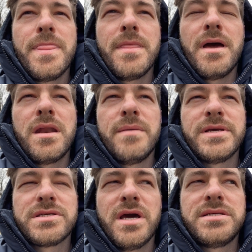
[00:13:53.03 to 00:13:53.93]
And I'm
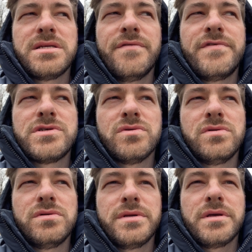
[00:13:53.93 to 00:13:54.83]
excited, if this
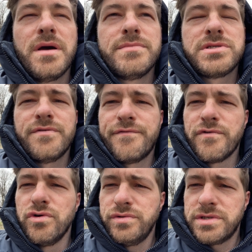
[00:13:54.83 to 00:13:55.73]
all comes to
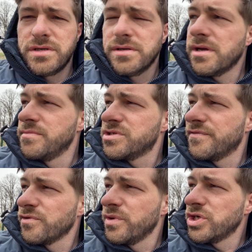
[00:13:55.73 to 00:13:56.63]

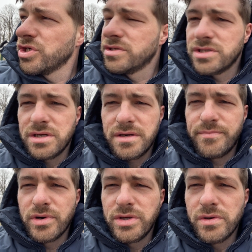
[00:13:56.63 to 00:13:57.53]
fruition, to
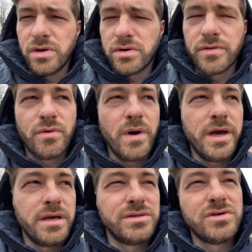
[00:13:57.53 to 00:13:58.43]
bring you along on the
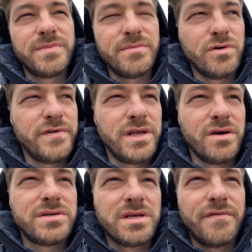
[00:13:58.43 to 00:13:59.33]
way and do a bit more
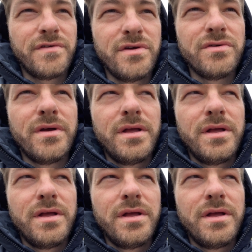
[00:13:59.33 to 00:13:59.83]
video stuff too.